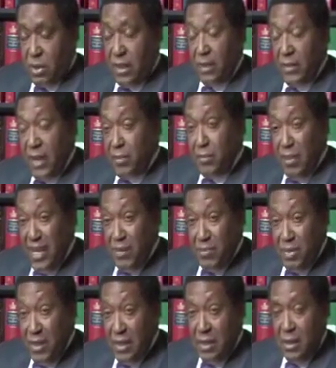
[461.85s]
Now, that may
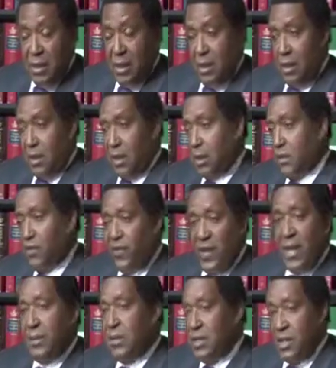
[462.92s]
be that the
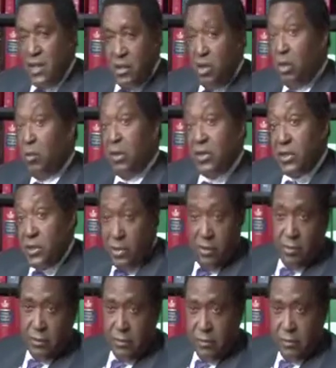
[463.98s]
family didn't know what to do.